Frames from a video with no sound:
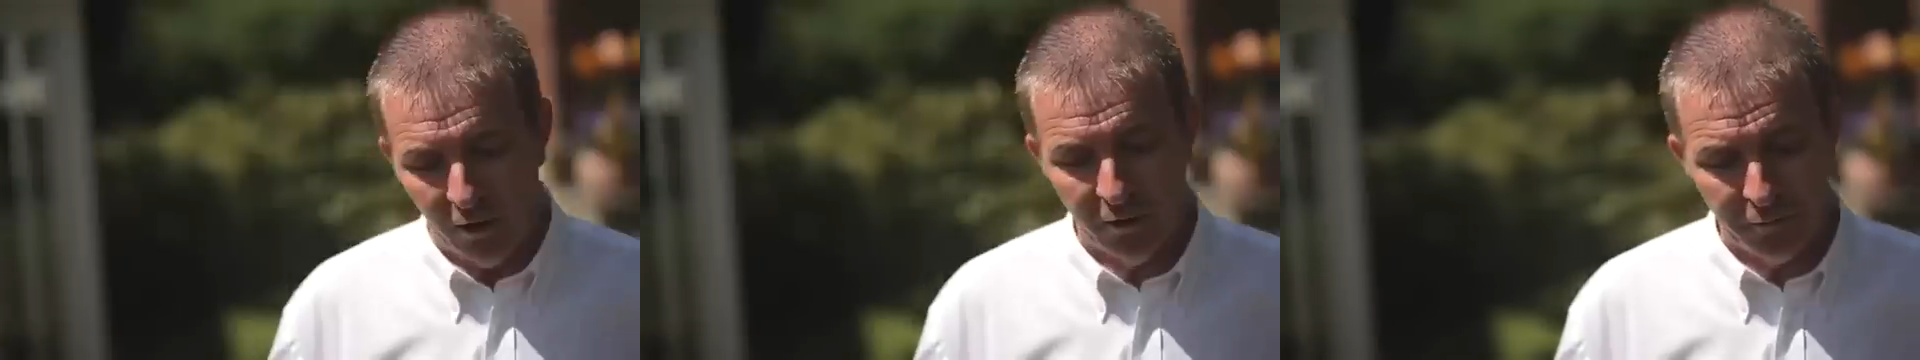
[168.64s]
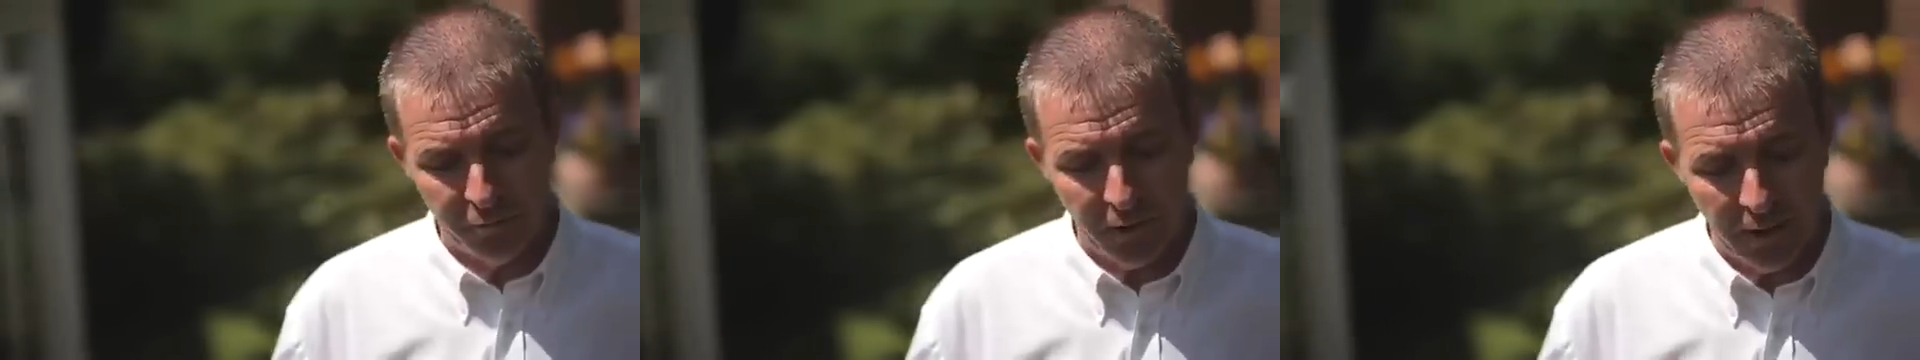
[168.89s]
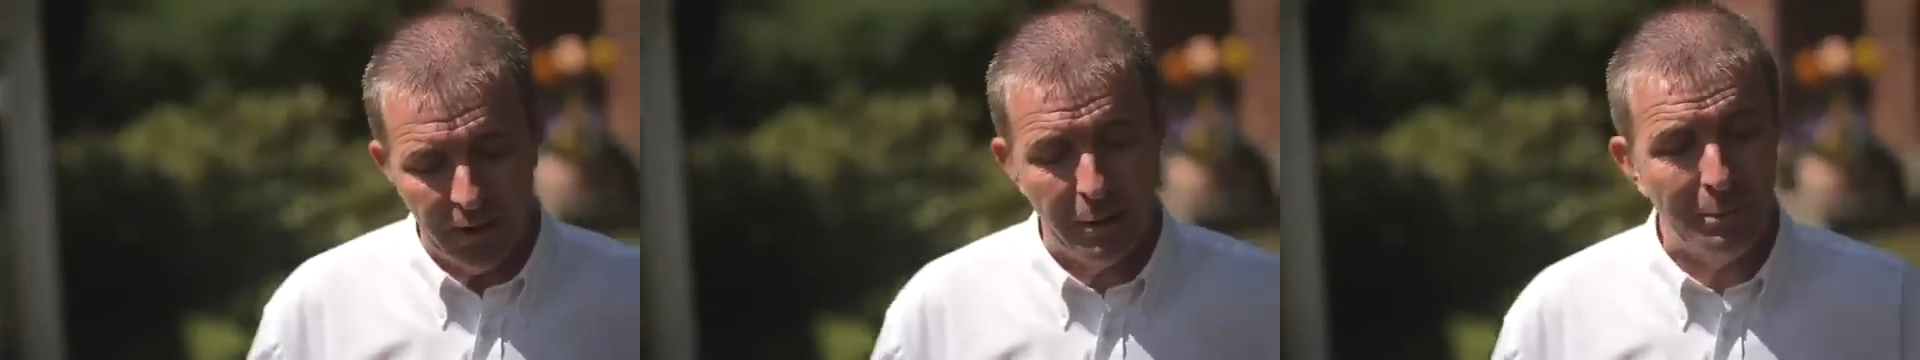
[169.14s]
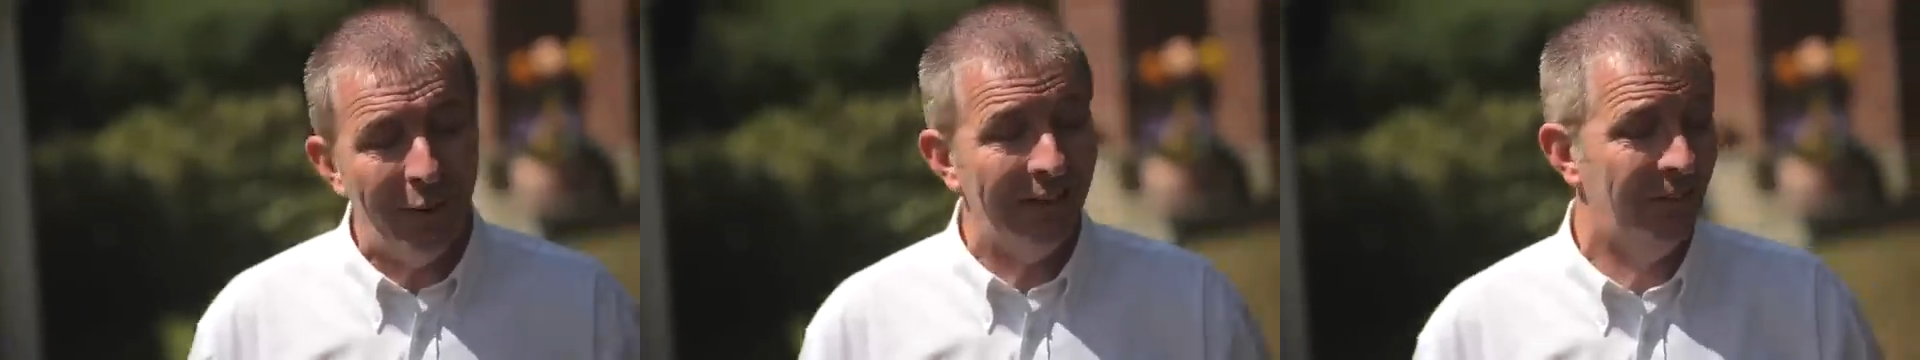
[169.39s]
of
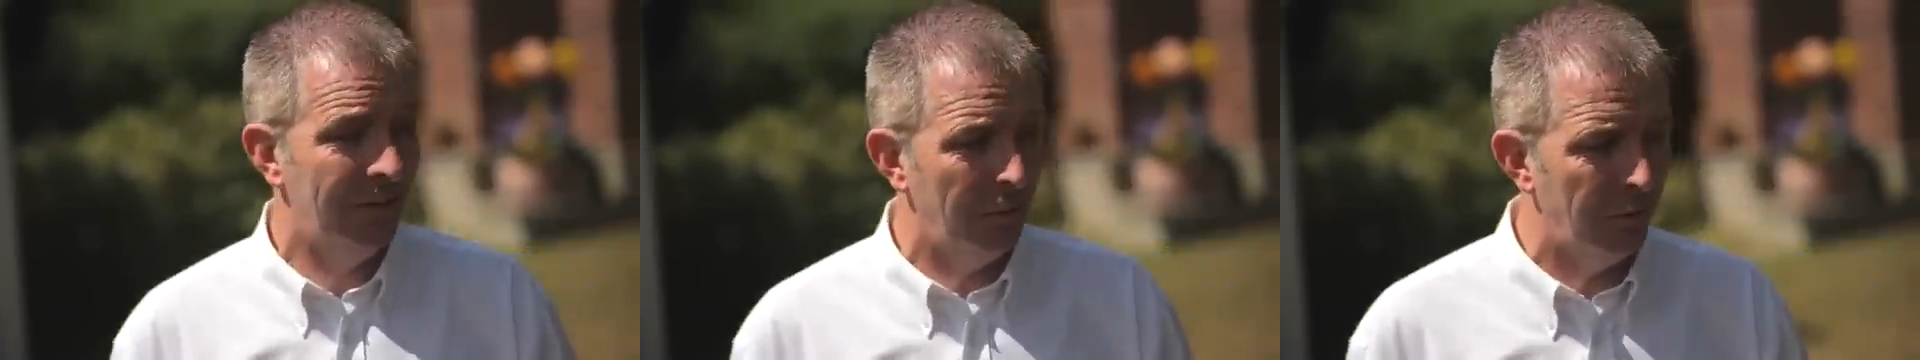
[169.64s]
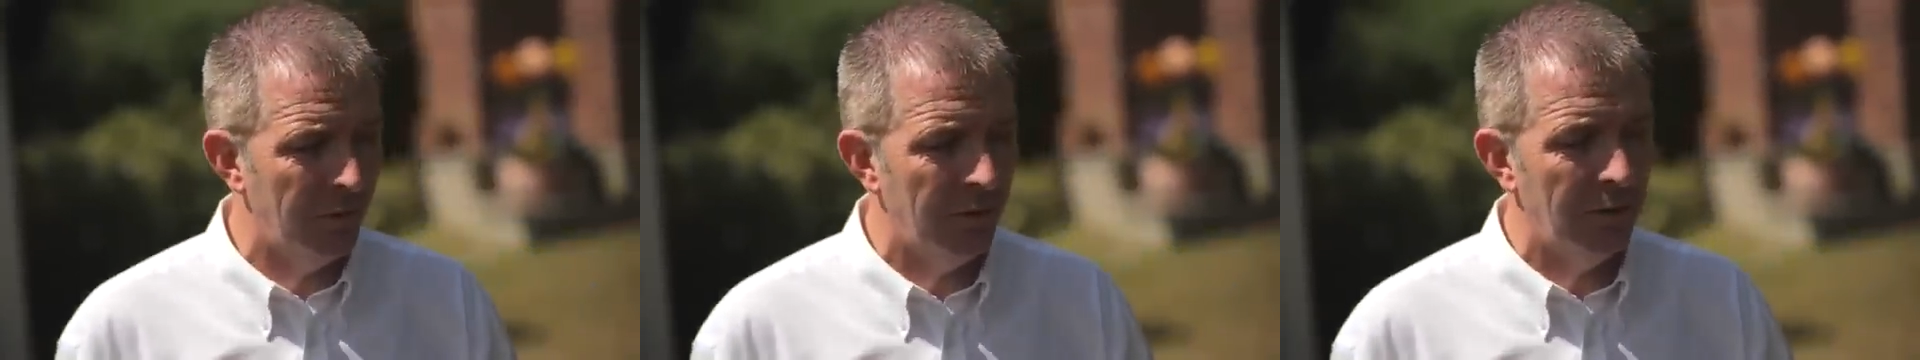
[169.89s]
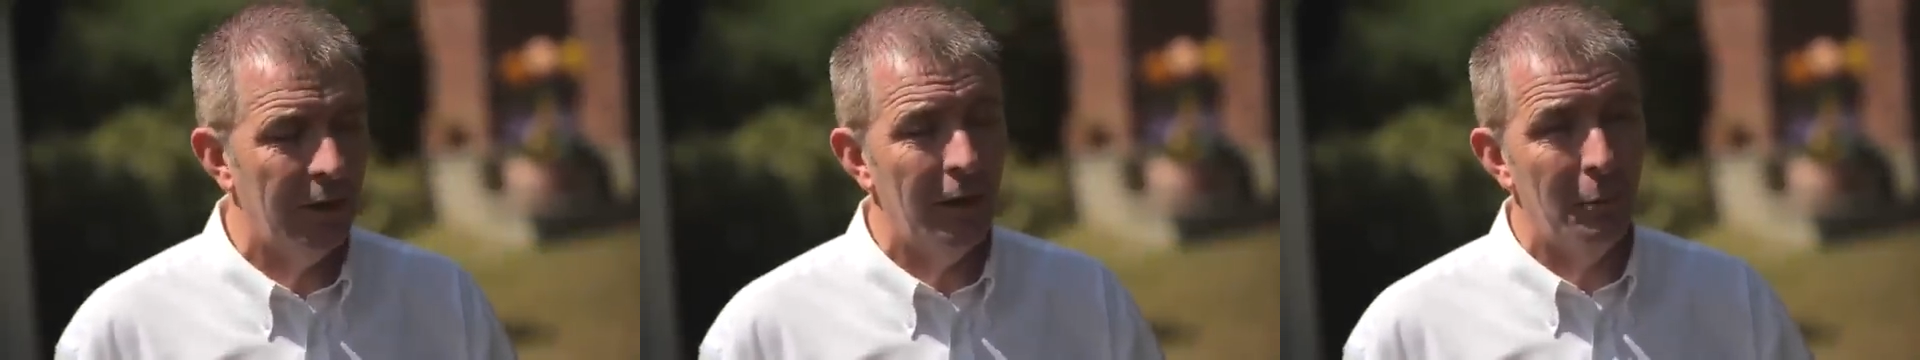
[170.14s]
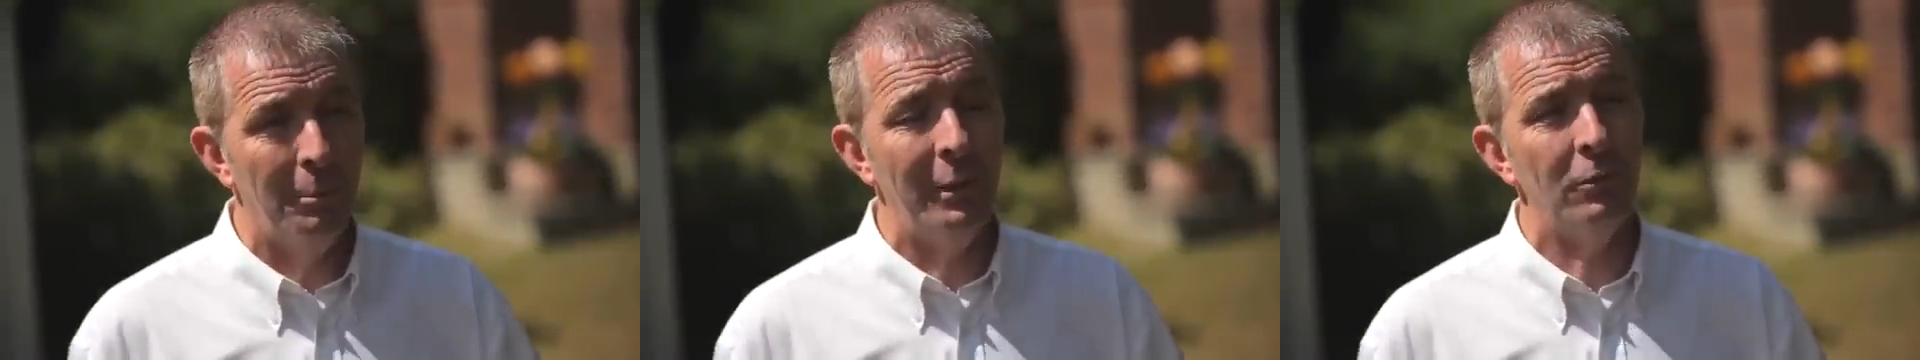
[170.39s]
patios that
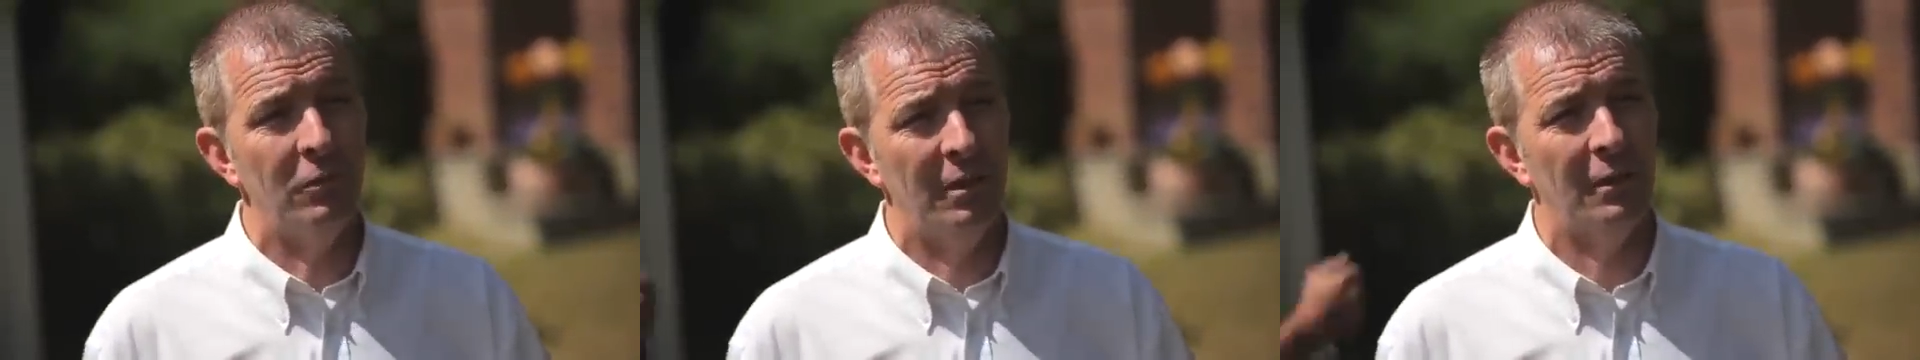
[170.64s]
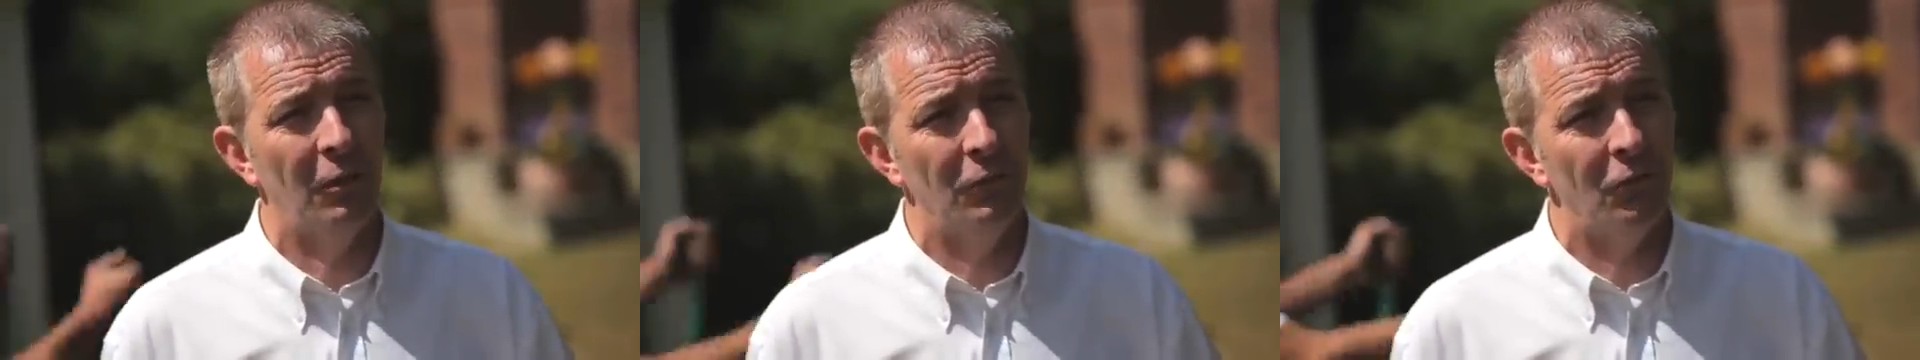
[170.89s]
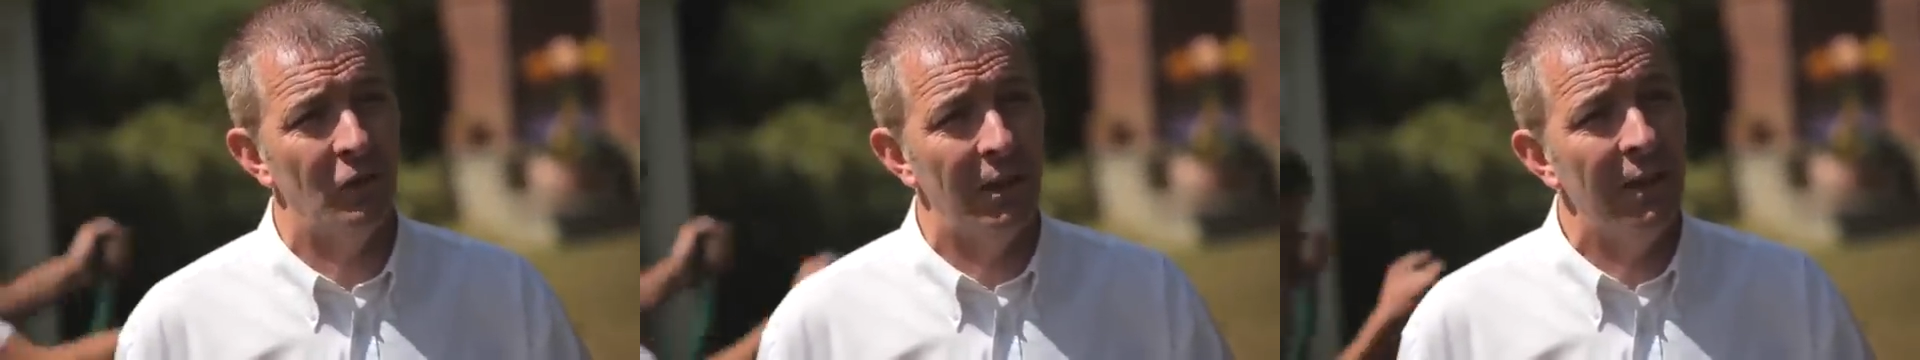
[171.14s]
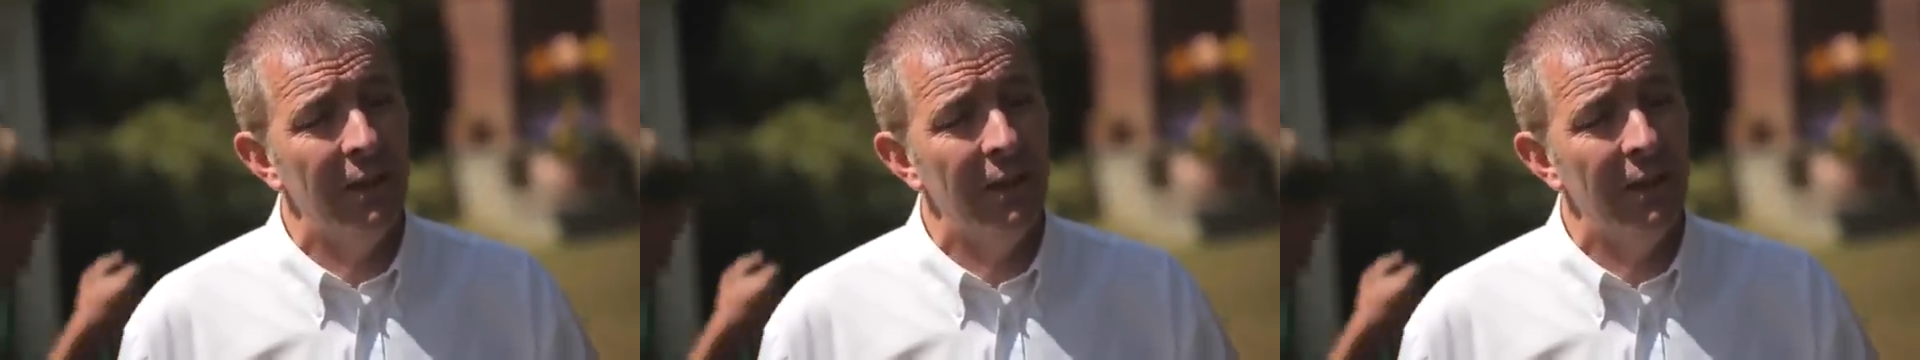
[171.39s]
are built in the country,